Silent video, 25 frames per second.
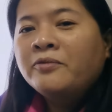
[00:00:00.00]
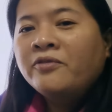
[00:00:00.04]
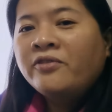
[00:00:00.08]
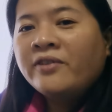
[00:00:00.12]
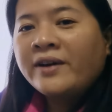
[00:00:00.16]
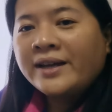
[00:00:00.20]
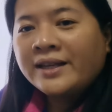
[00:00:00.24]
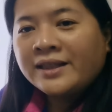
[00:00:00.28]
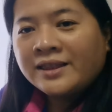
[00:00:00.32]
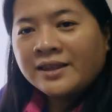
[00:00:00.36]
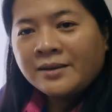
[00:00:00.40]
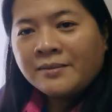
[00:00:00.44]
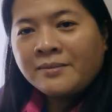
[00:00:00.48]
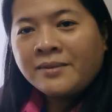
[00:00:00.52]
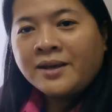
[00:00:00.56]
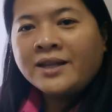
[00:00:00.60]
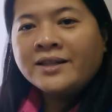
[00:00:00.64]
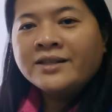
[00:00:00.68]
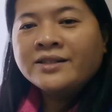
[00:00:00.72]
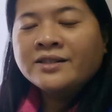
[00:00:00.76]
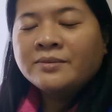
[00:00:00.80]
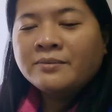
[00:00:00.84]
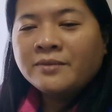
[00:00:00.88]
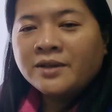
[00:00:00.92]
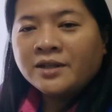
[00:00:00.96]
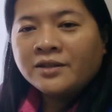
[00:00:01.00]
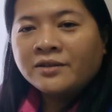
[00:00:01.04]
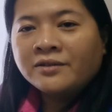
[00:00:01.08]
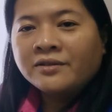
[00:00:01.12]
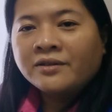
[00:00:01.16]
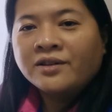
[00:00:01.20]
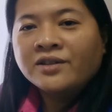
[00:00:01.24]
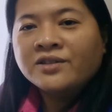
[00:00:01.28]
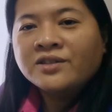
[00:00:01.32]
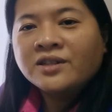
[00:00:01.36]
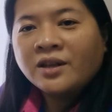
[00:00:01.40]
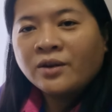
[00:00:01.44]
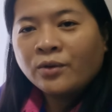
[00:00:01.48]
Vitamins,
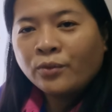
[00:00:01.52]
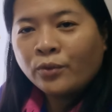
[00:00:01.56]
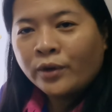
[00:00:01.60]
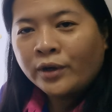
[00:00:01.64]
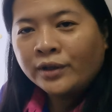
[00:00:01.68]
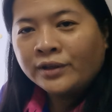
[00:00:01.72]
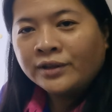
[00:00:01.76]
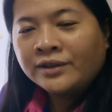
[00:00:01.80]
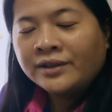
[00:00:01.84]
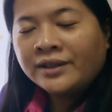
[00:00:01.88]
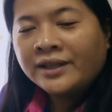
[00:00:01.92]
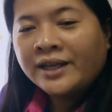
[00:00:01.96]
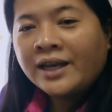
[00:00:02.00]
minerals, and water